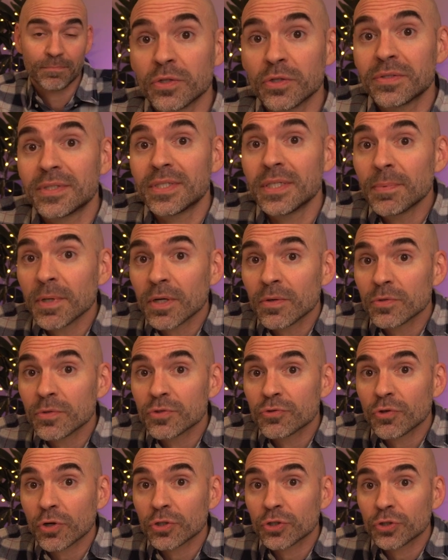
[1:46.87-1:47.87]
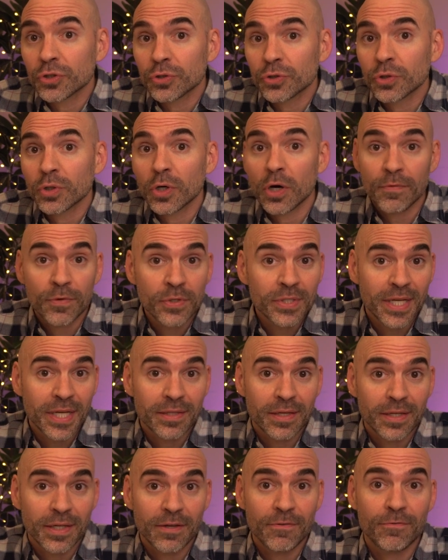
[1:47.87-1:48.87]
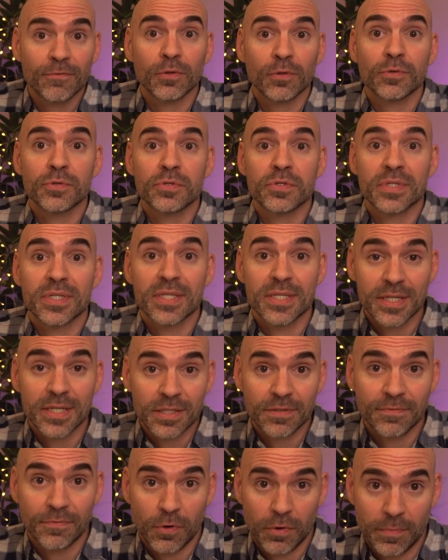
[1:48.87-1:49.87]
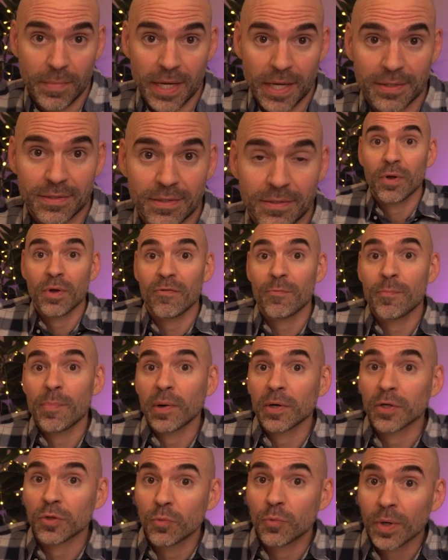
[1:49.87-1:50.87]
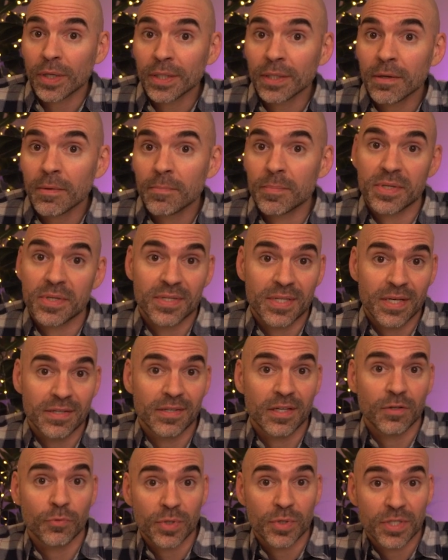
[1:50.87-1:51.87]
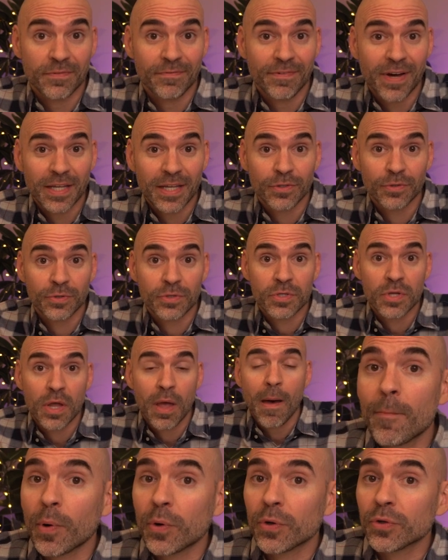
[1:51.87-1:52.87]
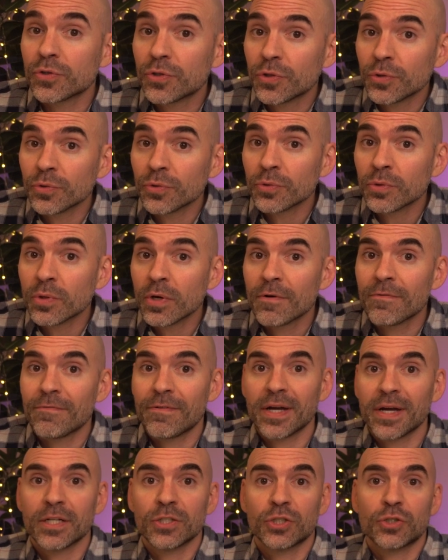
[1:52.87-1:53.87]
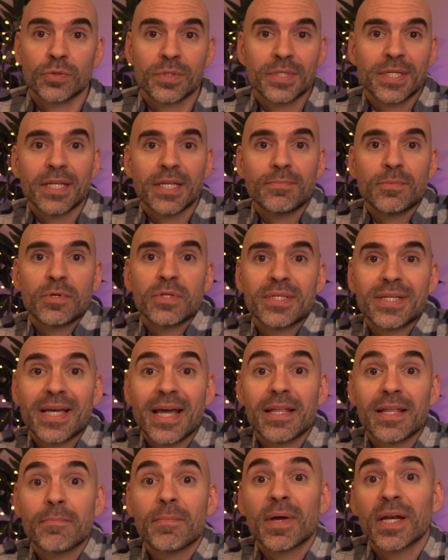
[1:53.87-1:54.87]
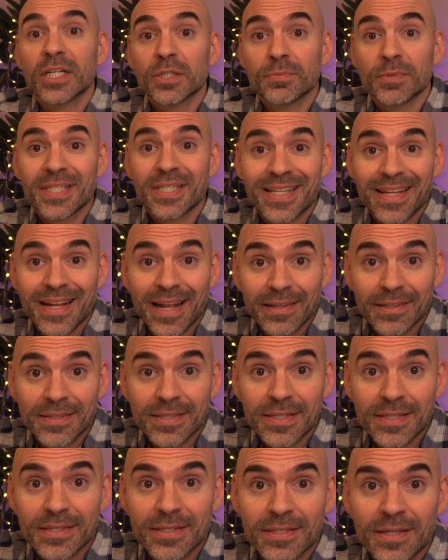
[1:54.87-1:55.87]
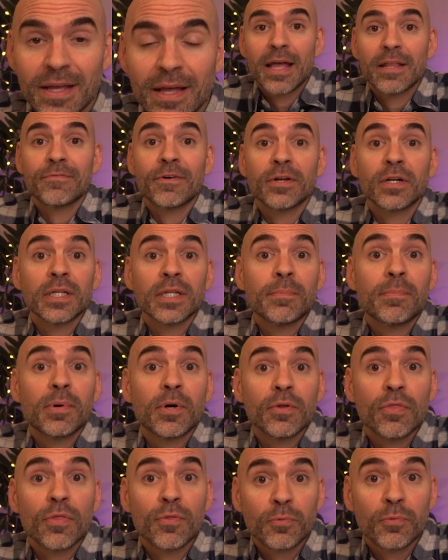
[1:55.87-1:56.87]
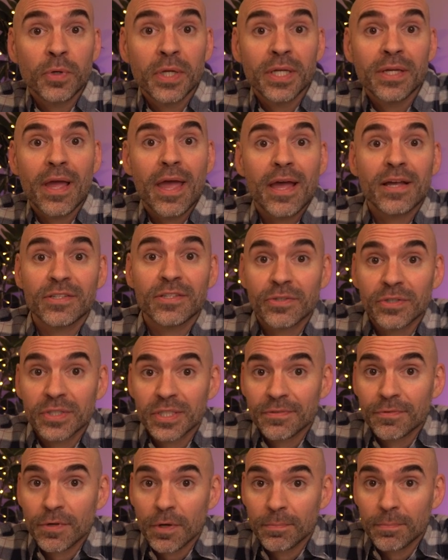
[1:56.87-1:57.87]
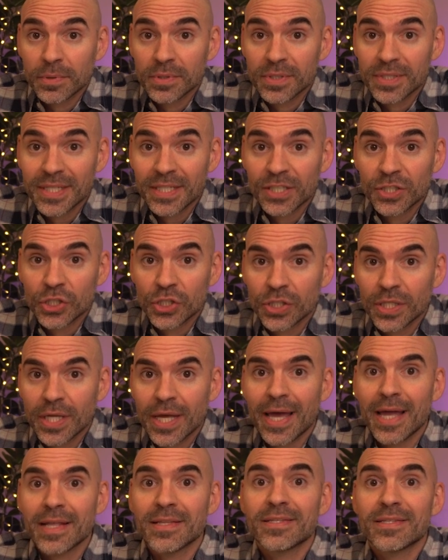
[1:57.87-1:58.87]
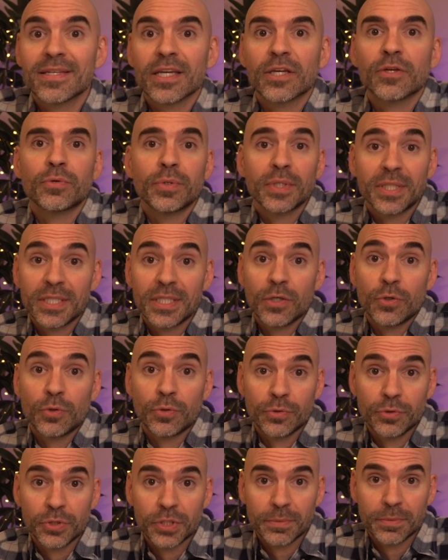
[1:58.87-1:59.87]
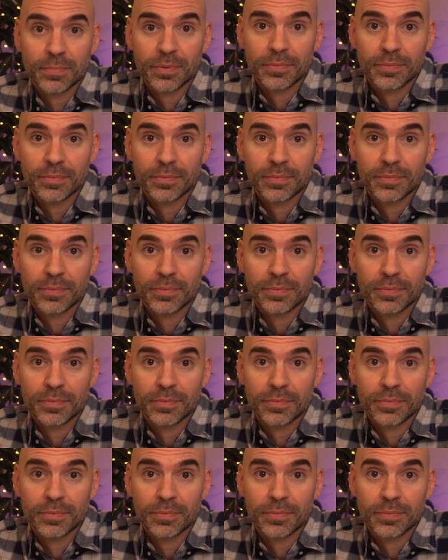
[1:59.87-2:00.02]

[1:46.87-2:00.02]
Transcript: The typical structure of a ten K follows this format. We have part one, business and risk factors, part two, financial statements and management analysis, and finally part three, executive compensation and security ownership.